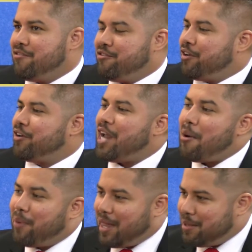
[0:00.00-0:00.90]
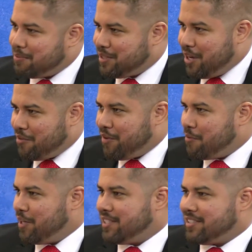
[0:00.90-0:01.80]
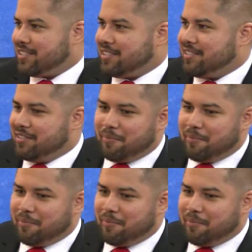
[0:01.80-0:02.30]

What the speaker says: figure it out by themselves on what's